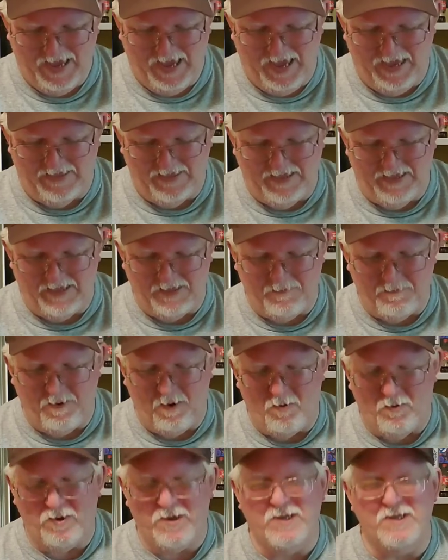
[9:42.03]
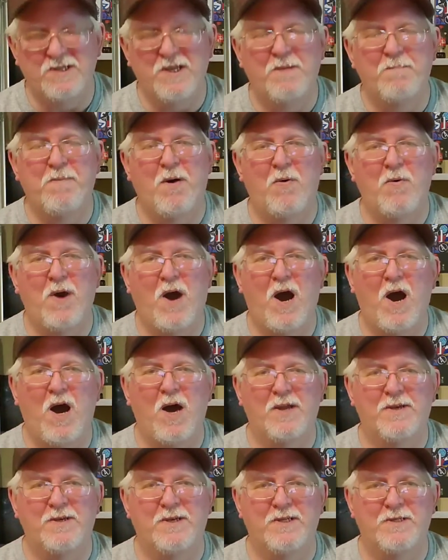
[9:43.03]
And then the
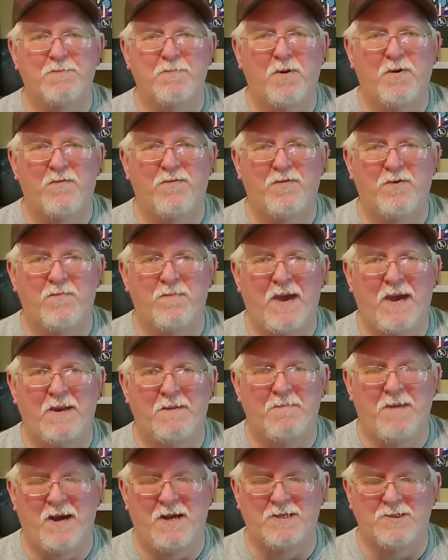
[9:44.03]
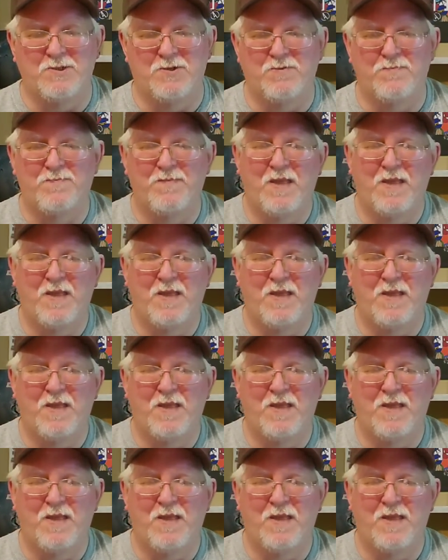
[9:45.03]
Pocahontas perfume atomizer.